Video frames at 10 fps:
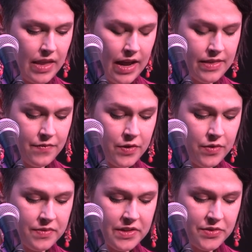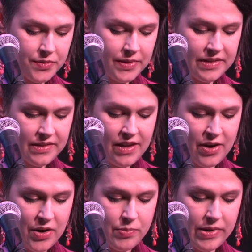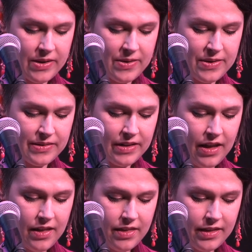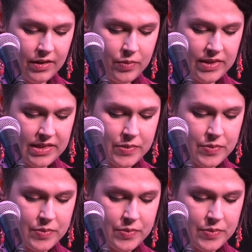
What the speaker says: and the view of the tree in the yard beyond, thick with